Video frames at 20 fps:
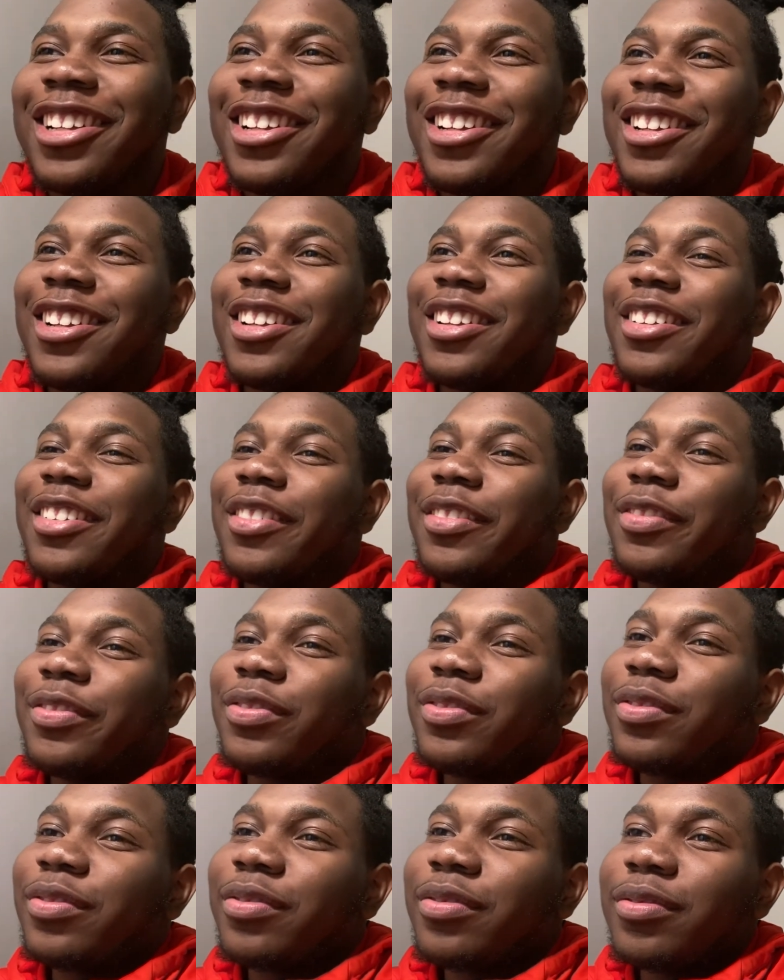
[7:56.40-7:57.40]

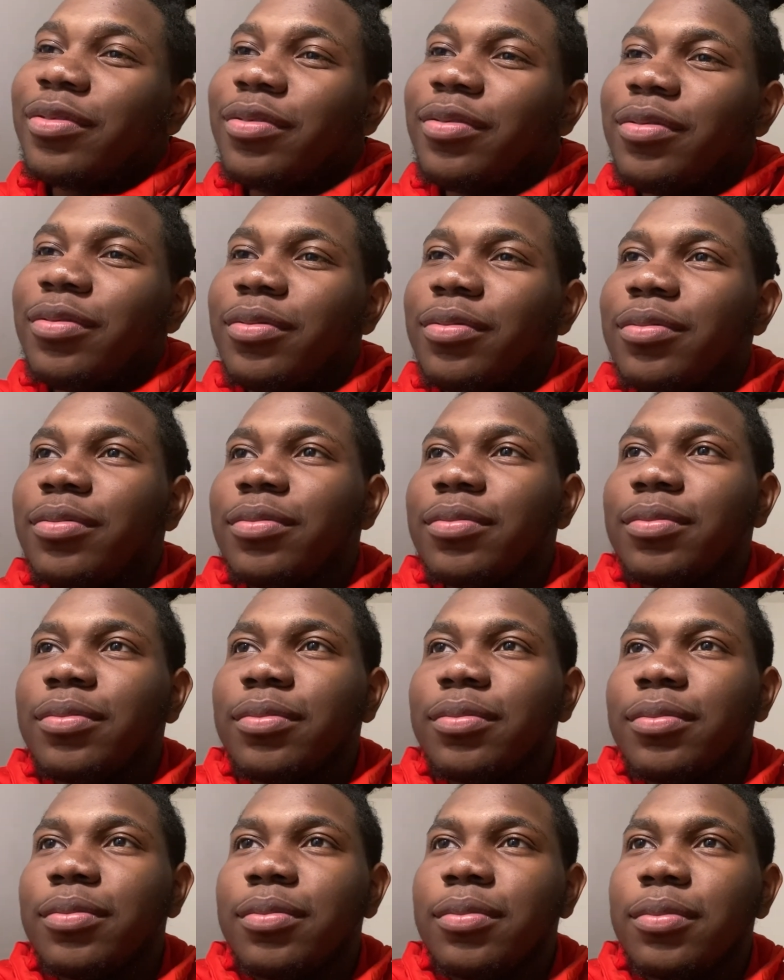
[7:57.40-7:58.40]

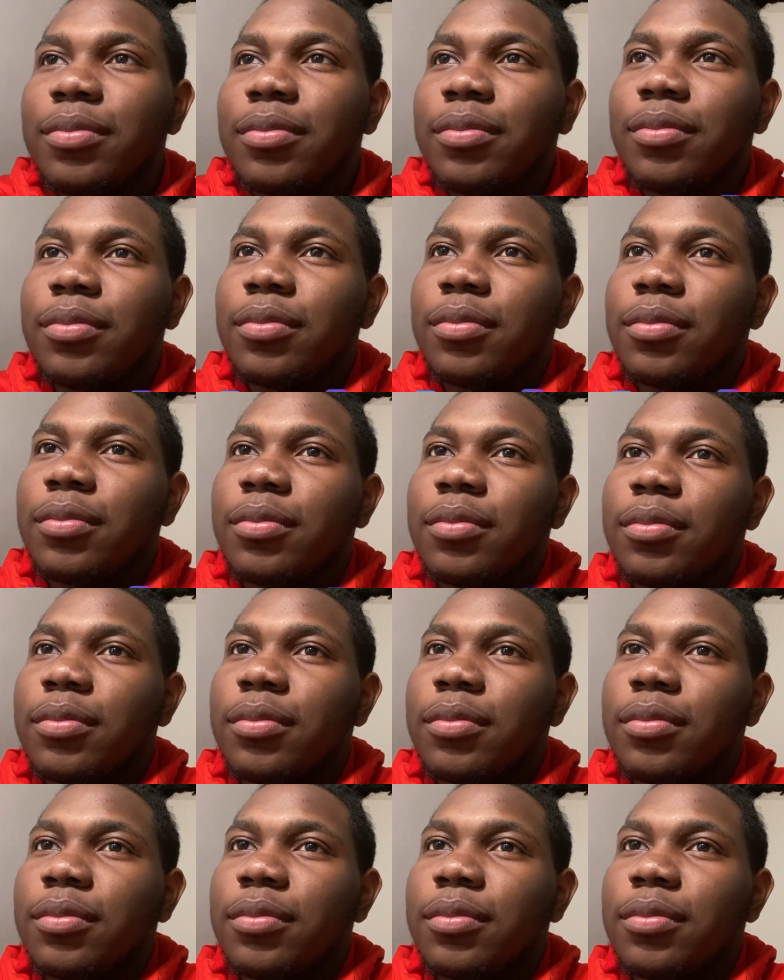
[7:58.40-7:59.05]
(no one is talking)